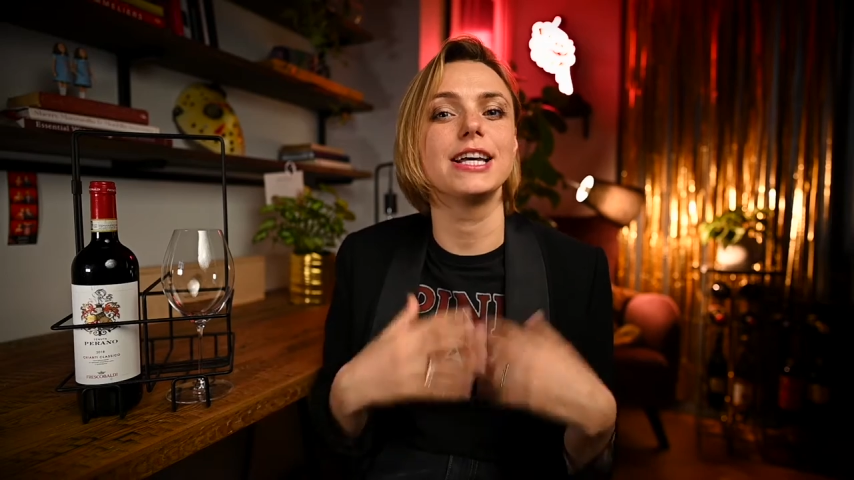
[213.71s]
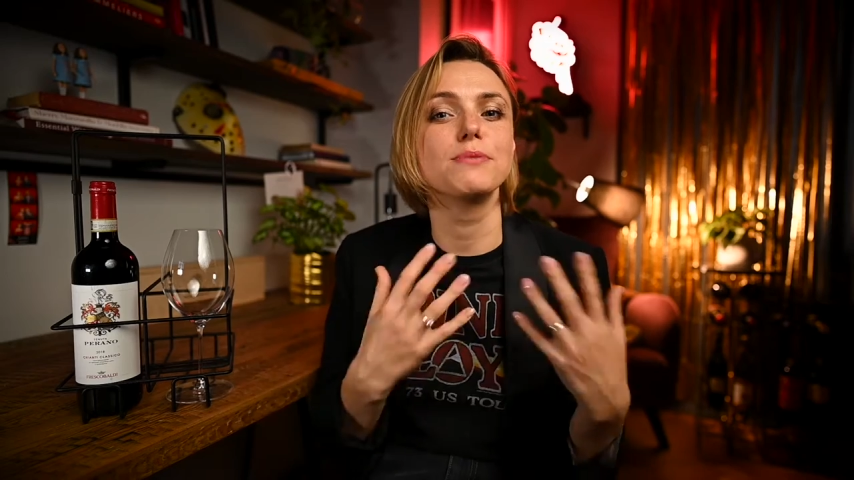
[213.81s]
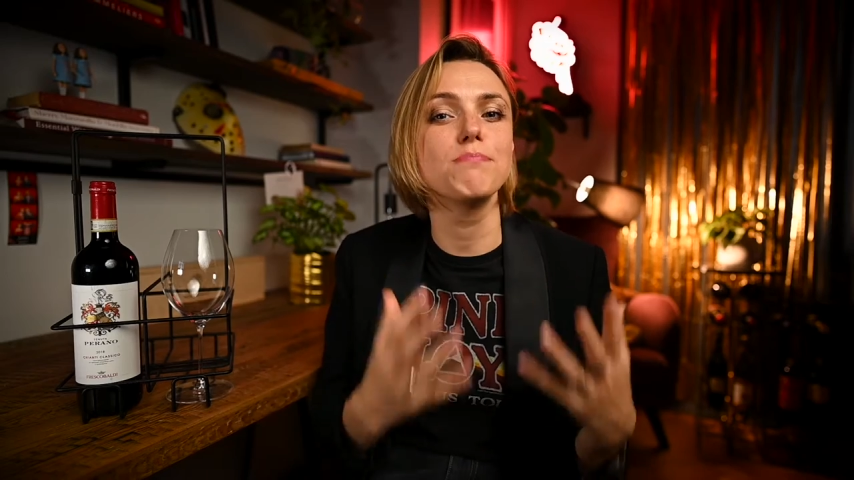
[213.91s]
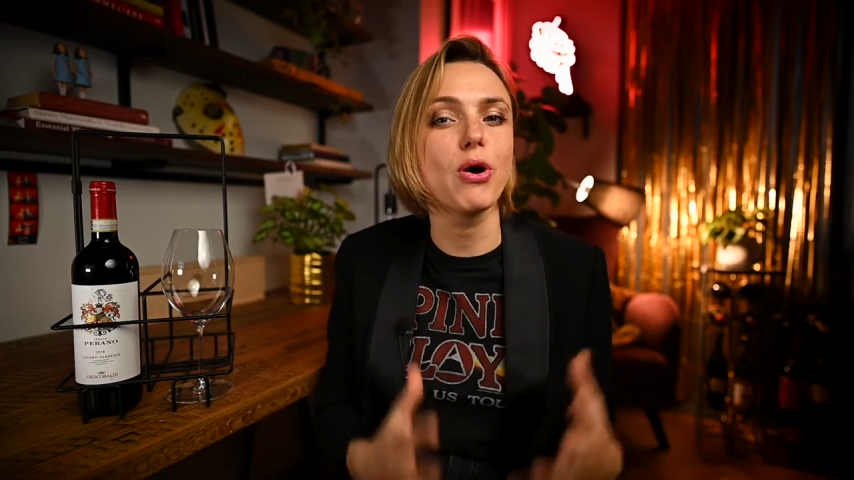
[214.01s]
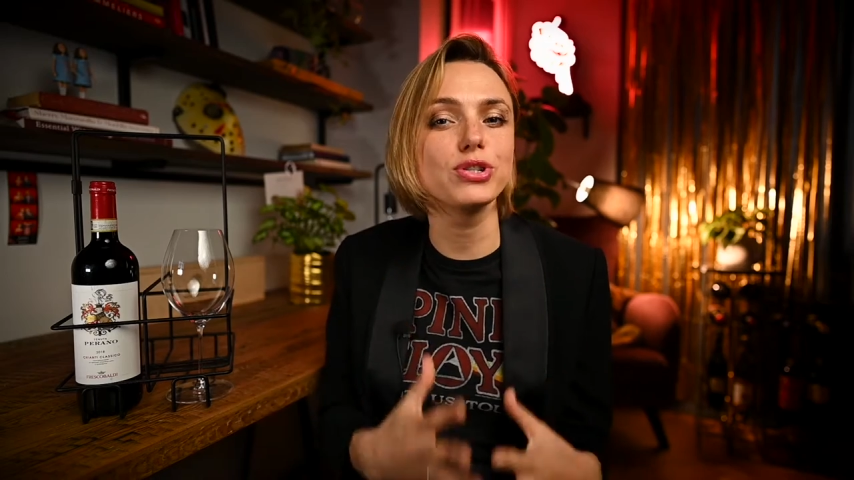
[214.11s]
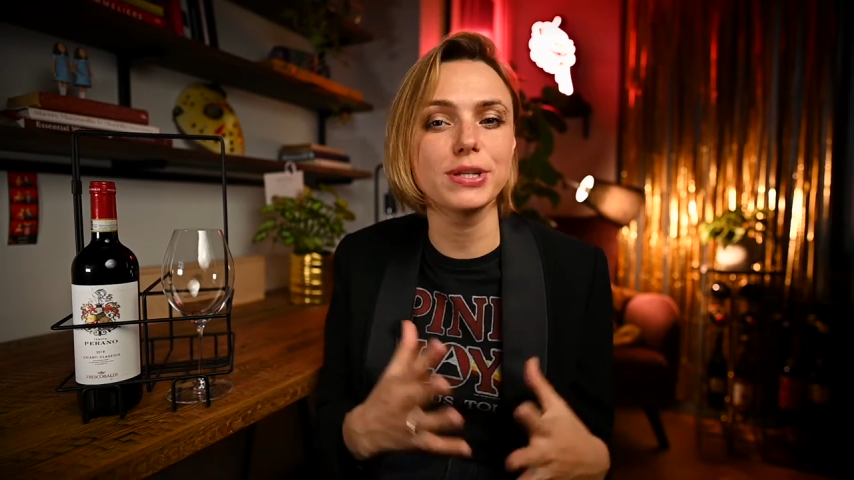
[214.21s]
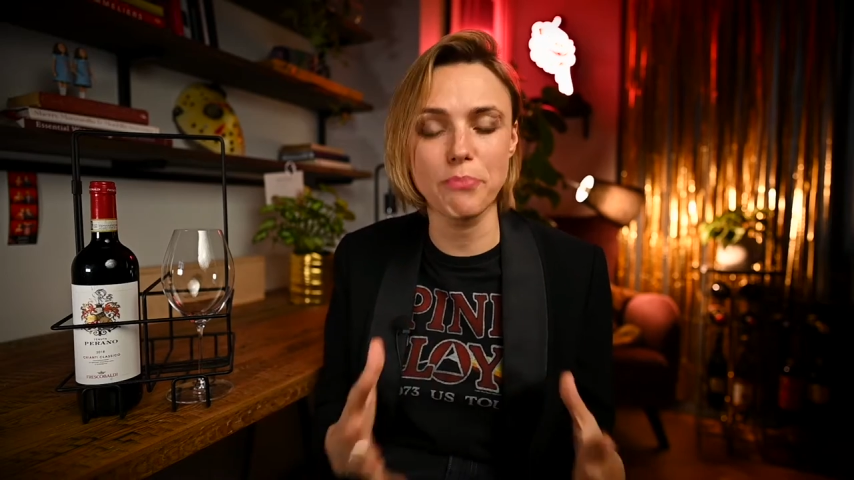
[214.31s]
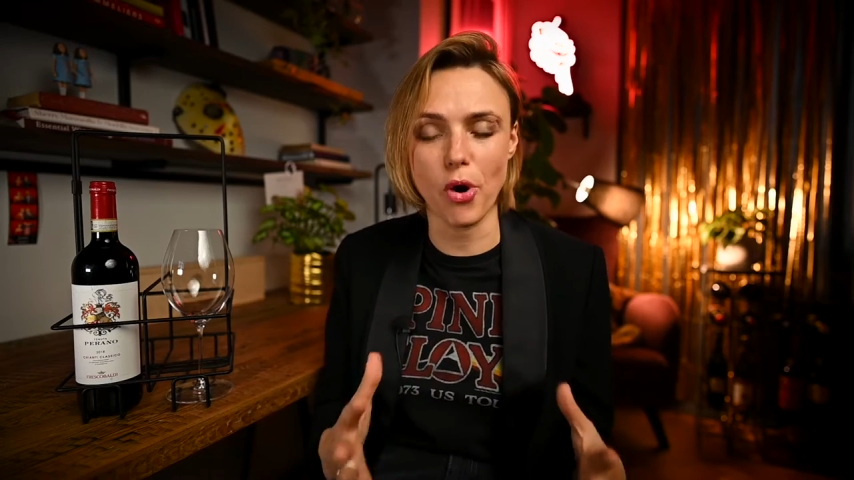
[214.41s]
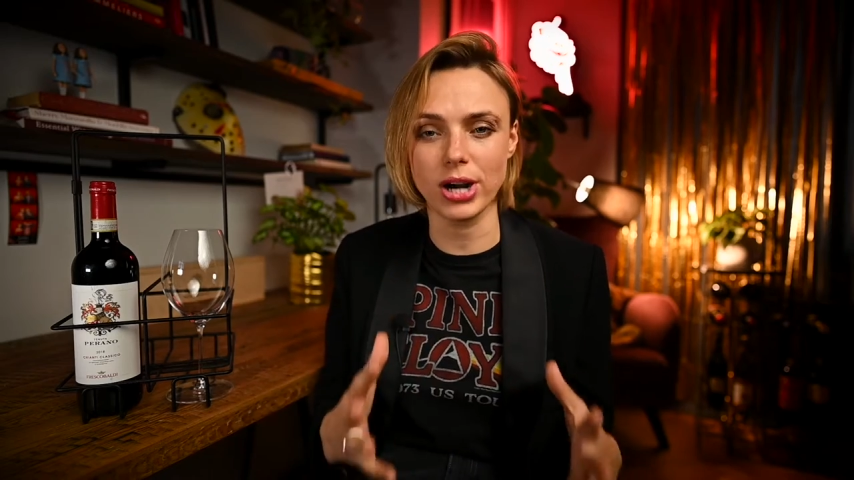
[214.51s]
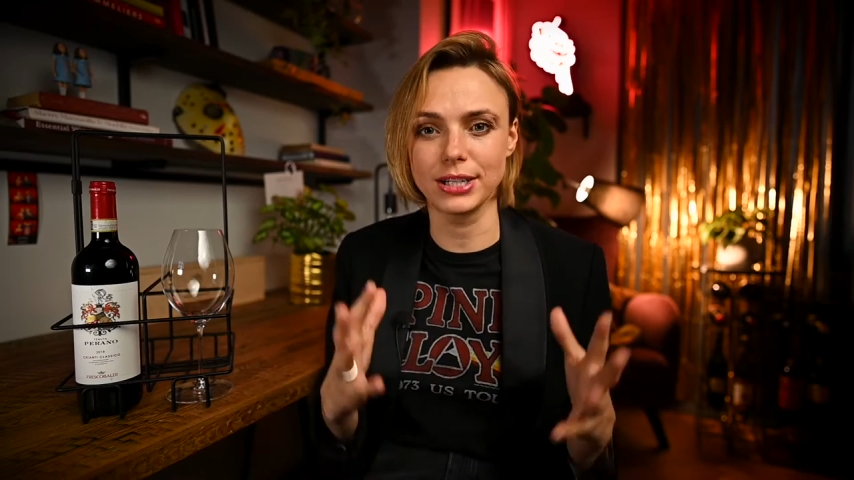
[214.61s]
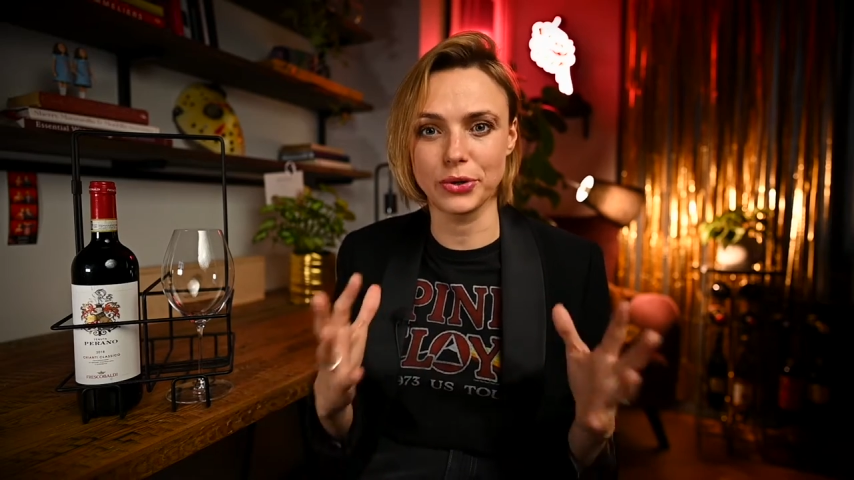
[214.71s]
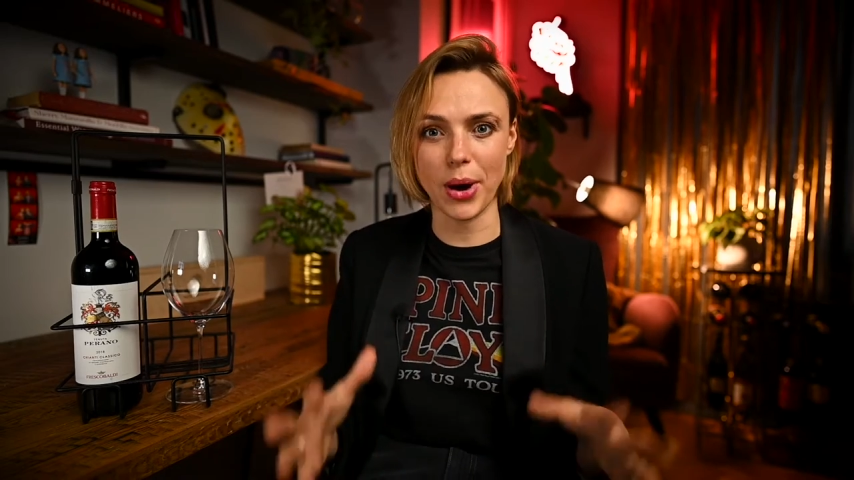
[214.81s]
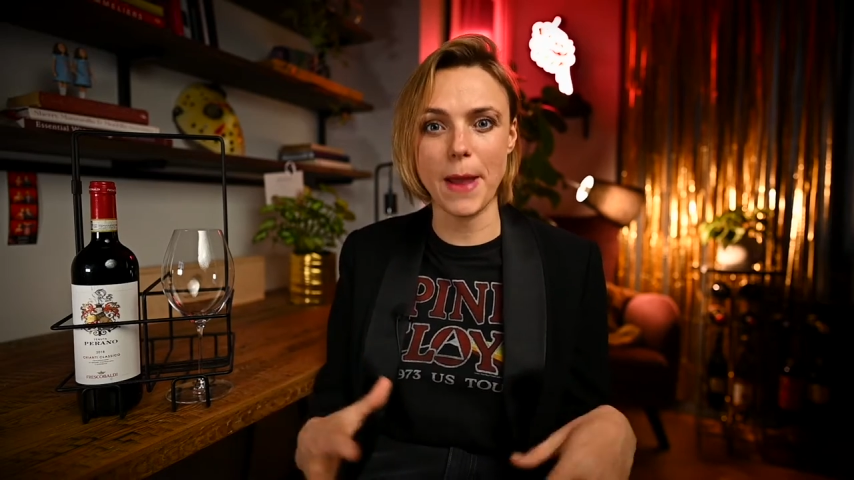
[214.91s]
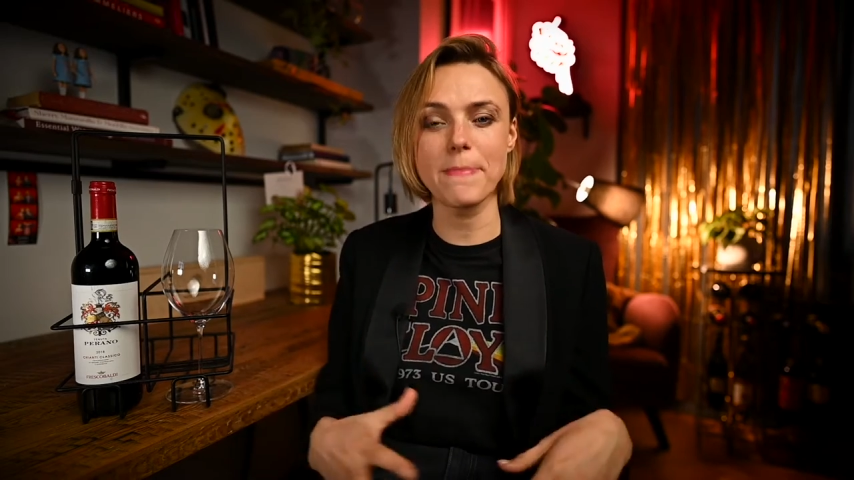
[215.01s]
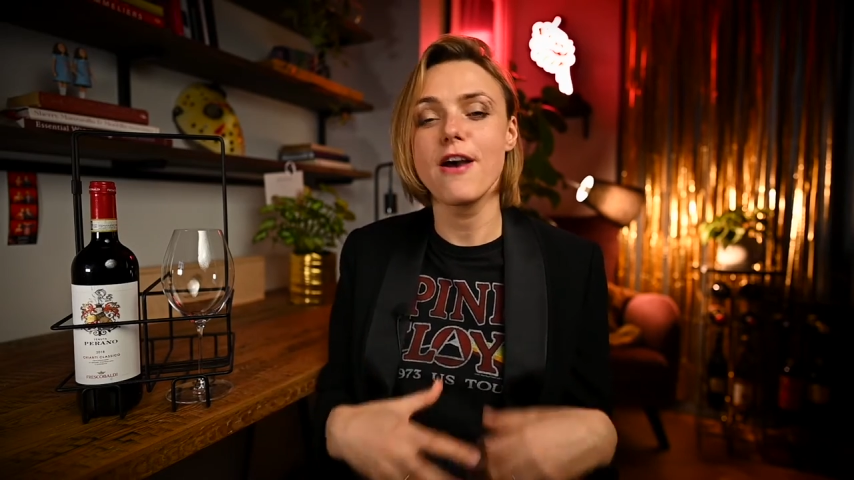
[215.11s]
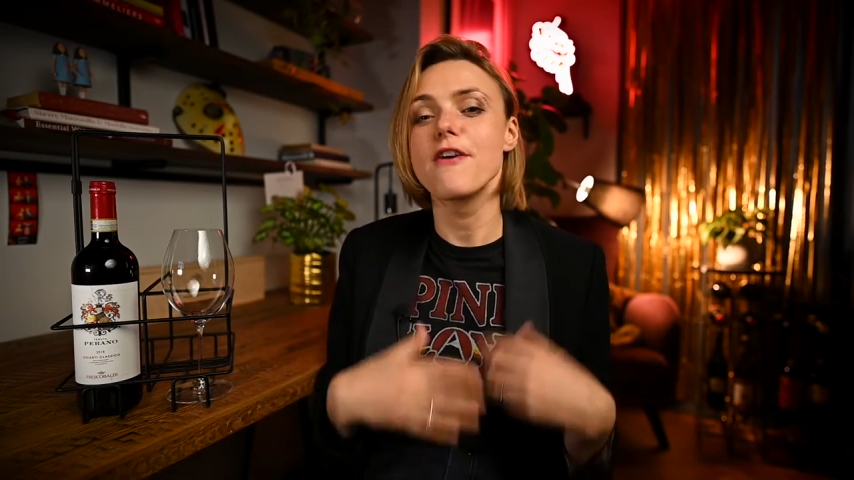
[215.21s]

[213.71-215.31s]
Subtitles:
is most important grape